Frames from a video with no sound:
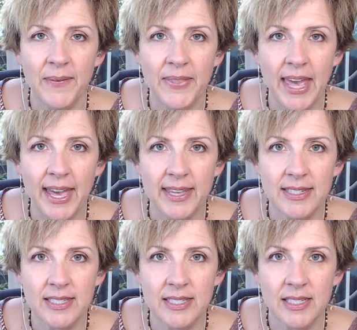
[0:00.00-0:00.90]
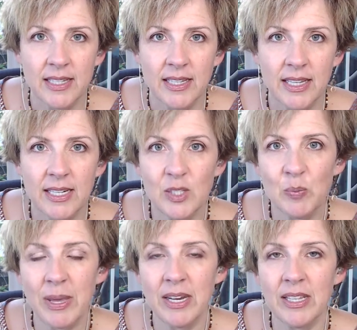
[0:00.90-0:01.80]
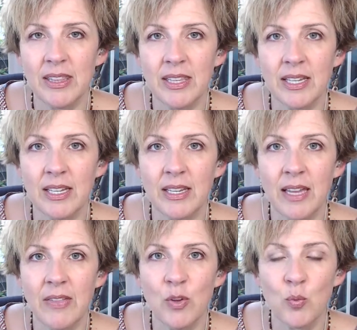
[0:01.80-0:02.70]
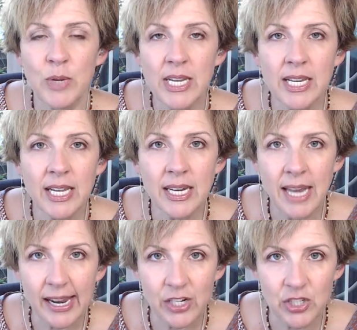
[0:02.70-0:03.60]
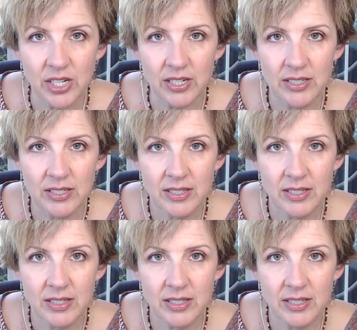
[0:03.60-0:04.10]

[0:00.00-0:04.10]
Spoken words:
that it has been in the reconnection